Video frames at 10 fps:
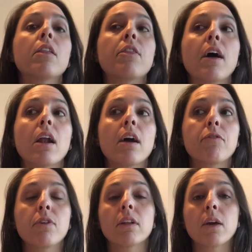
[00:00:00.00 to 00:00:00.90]
that I
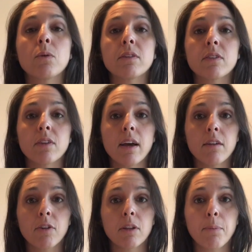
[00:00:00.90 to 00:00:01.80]
feel like was a sign
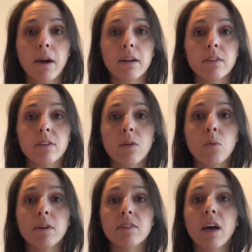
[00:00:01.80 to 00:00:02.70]
of early pregnancy
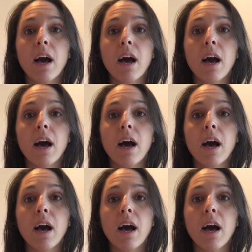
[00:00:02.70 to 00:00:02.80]
was